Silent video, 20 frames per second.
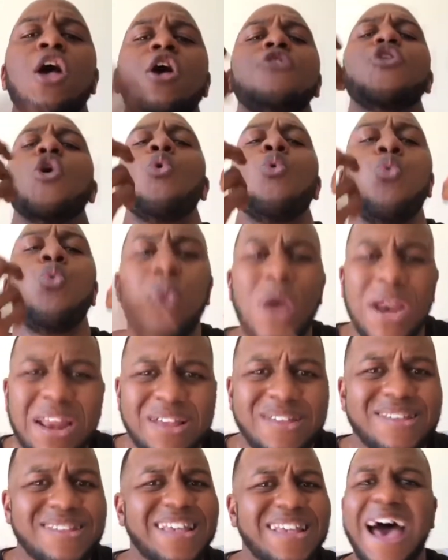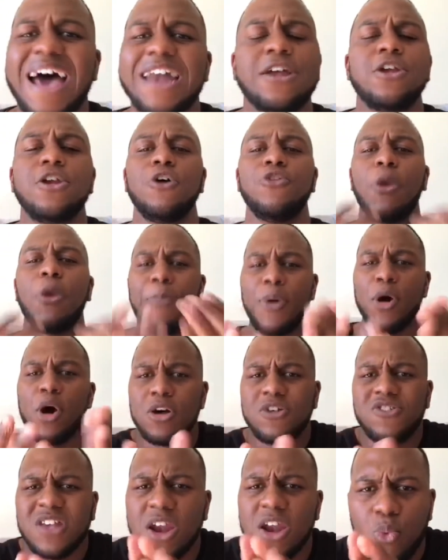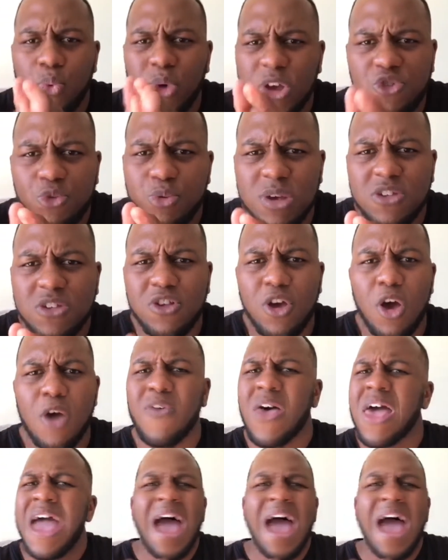the winning side and know the person in which we serve